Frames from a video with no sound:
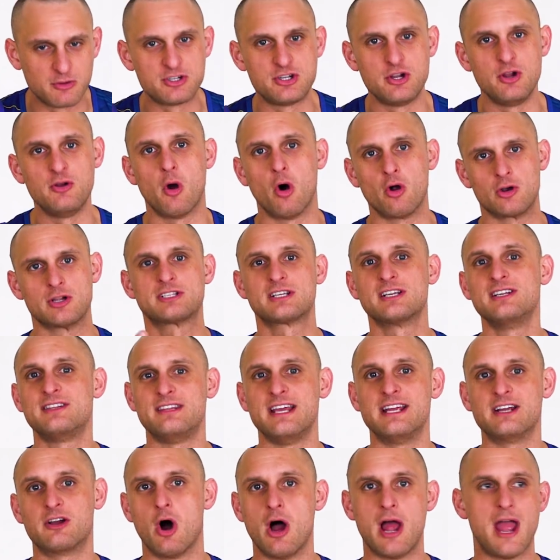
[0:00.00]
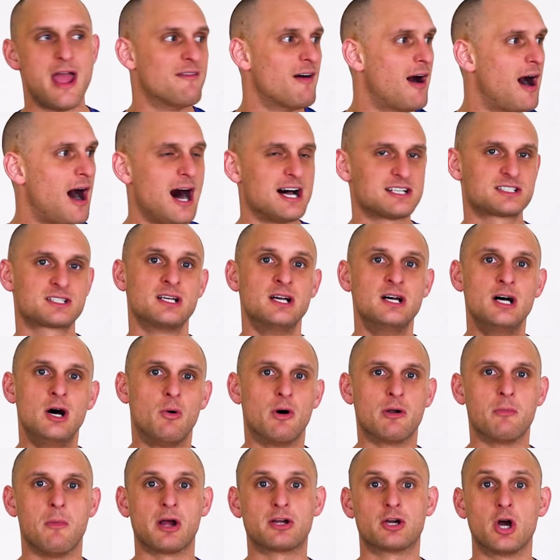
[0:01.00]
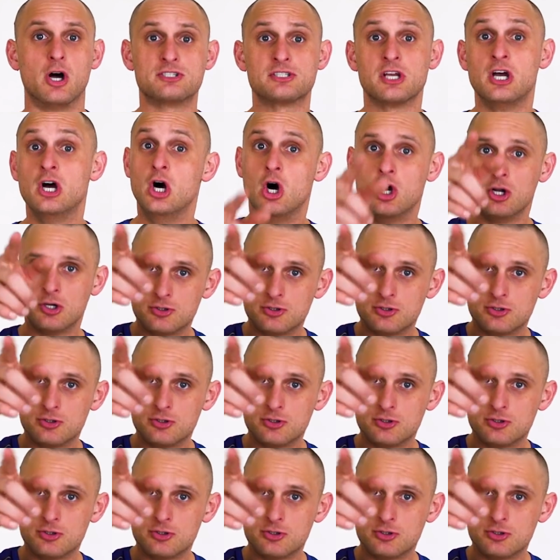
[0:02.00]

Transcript: Would you honestly think I ever ask one of my guys,